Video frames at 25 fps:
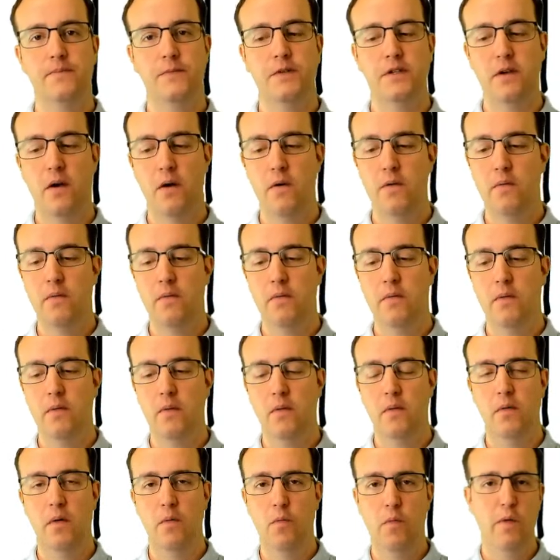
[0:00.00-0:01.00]
So
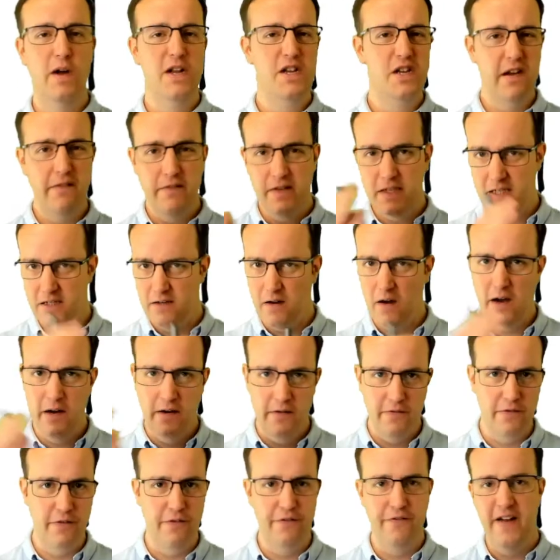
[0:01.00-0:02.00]
whichever
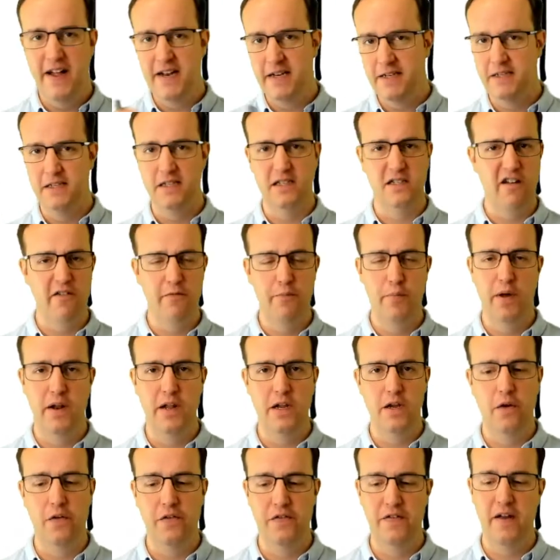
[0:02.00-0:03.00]
side of the fence, as I've put
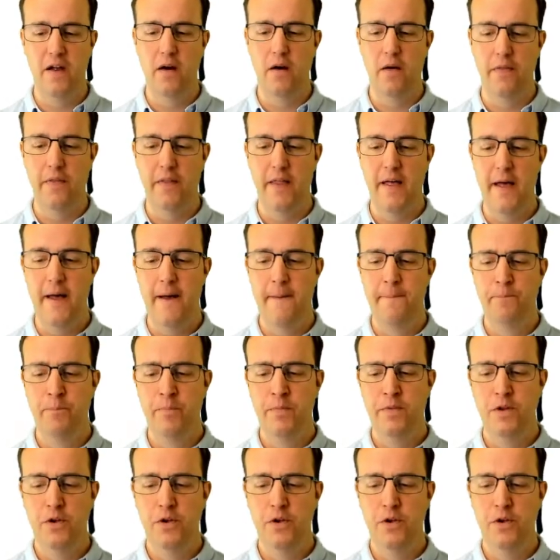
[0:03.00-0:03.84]
it, you sit on there,